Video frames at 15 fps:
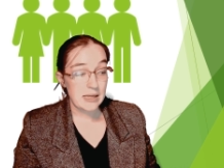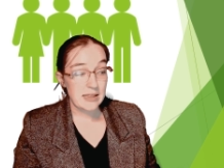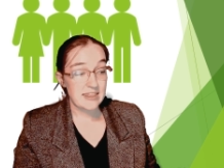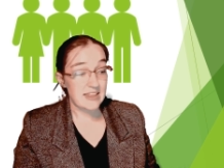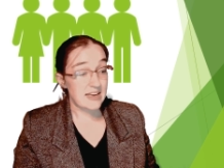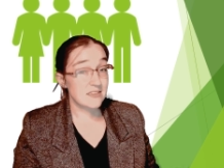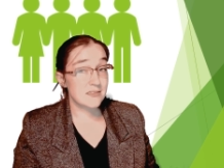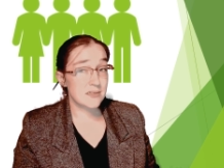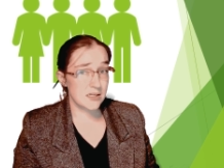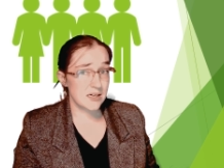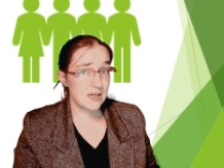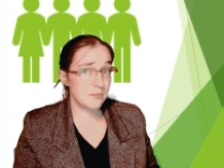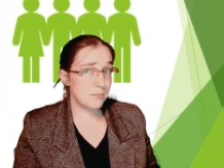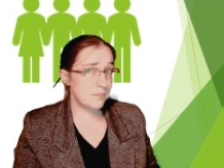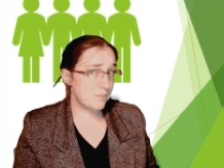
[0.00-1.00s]
that's going
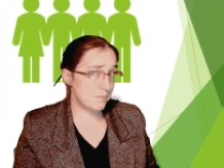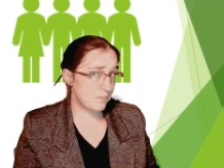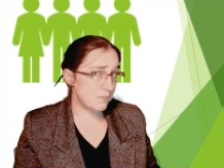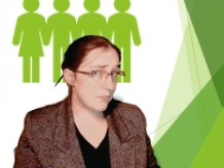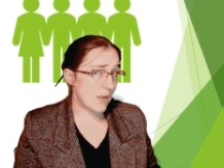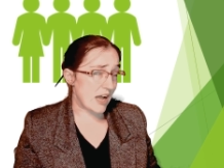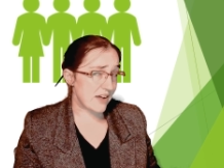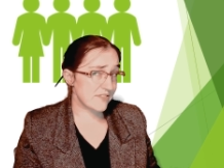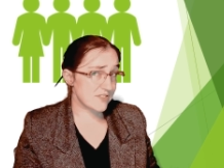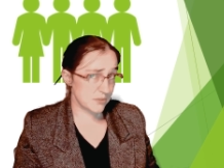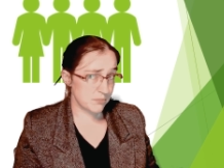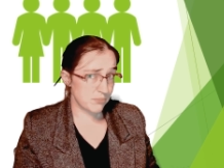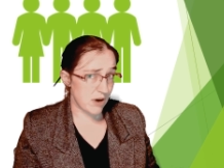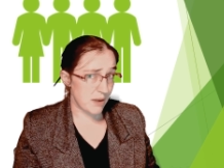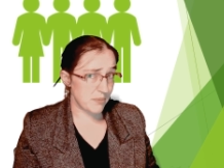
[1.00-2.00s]
to have some
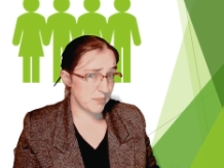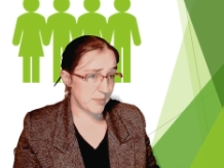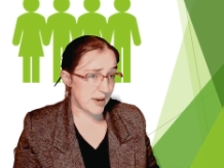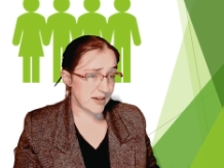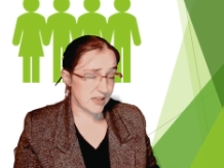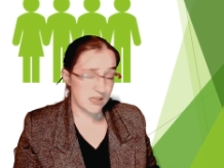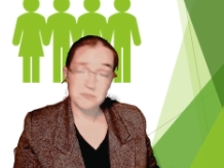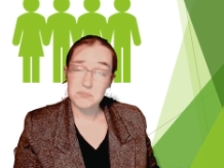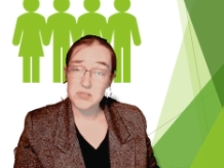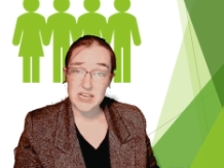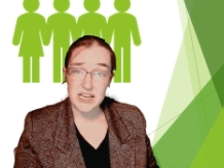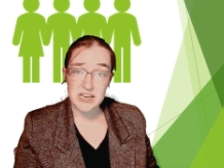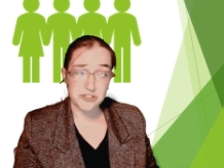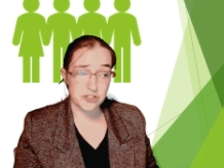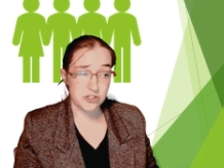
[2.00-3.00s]
problematic
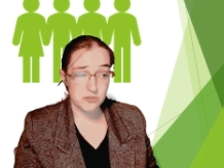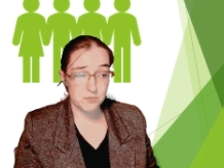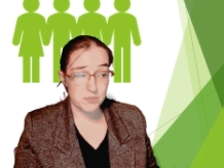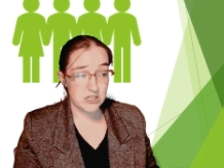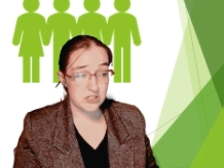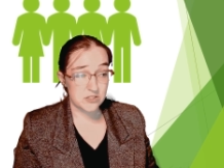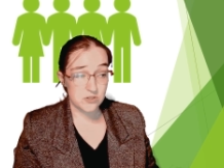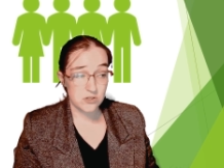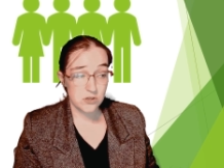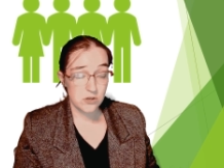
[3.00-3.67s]
implications because